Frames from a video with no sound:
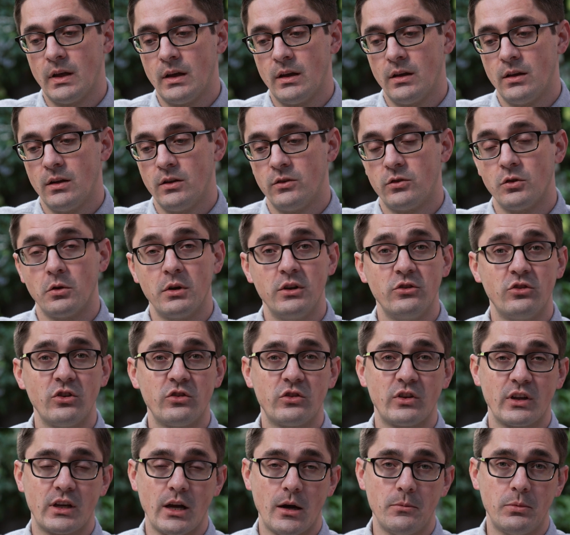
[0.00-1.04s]
So in just
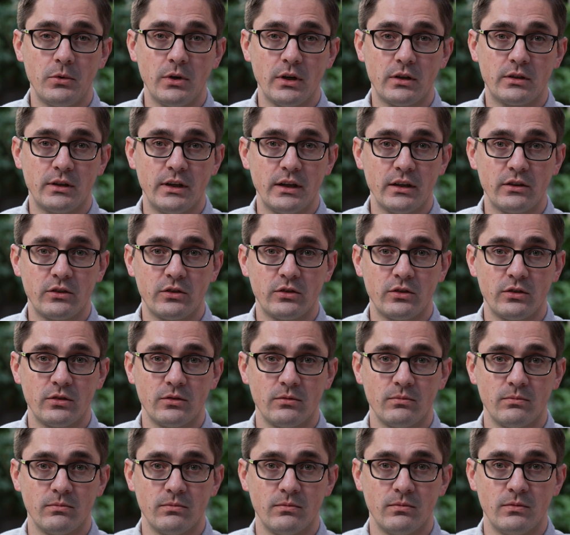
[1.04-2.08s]
a couple of clicks,
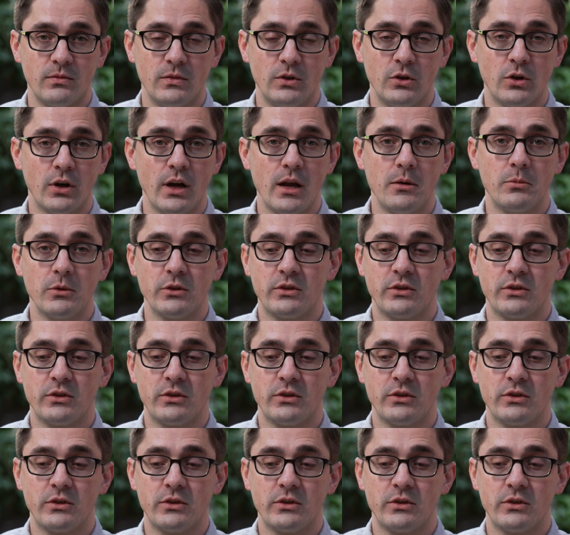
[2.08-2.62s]
you're able